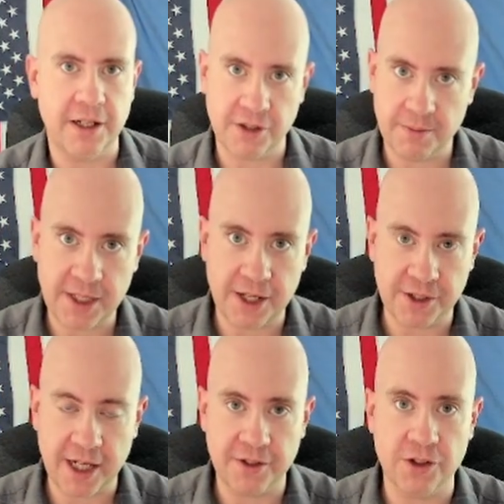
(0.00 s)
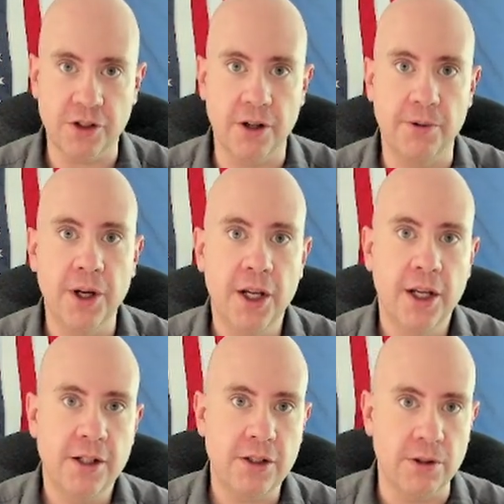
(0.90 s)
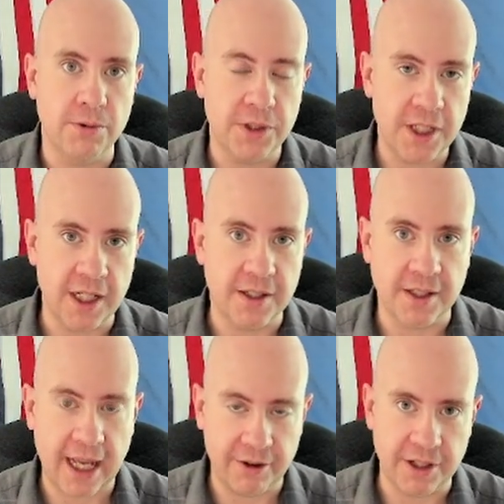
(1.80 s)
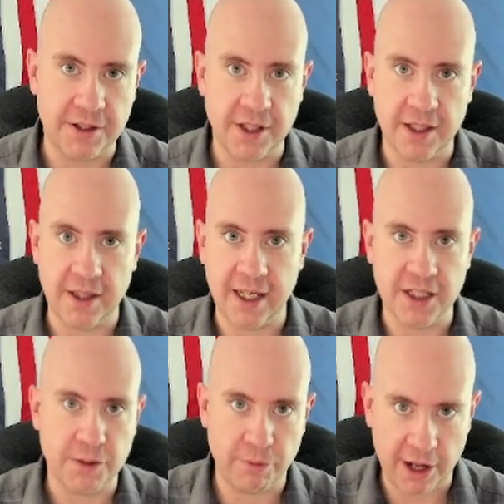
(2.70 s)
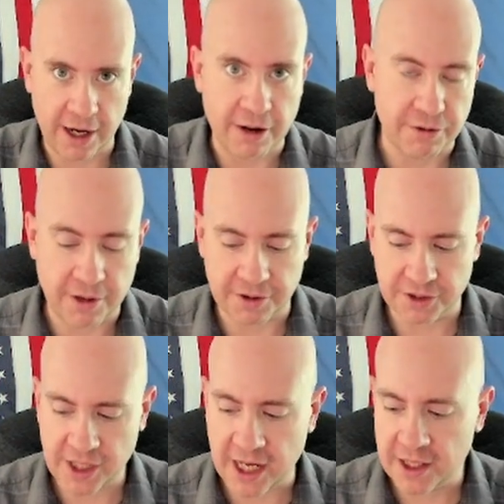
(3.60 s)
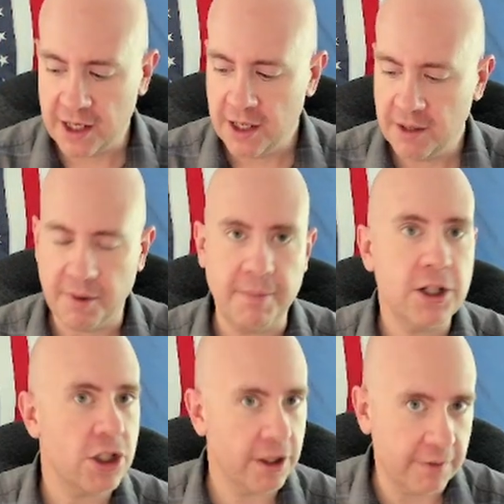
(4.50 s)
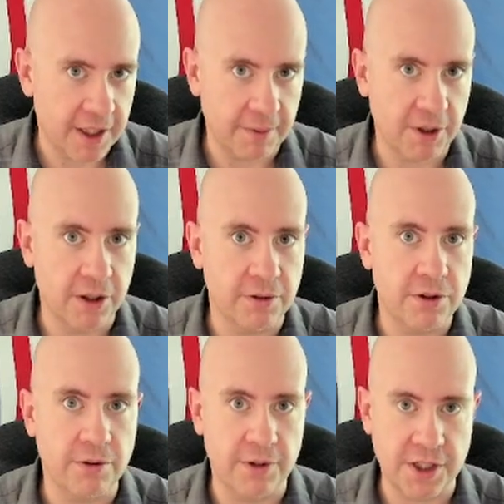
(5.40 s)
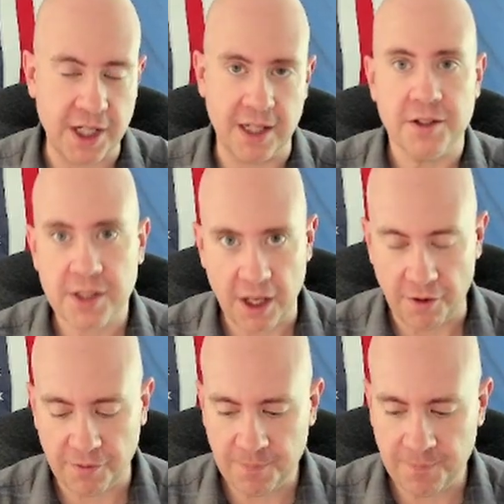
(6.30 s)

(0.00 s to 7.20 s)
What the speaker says: Now, some sales taxes go to cities, counties, they get spread out throughout the state, but a big chunk of them go to the state itself.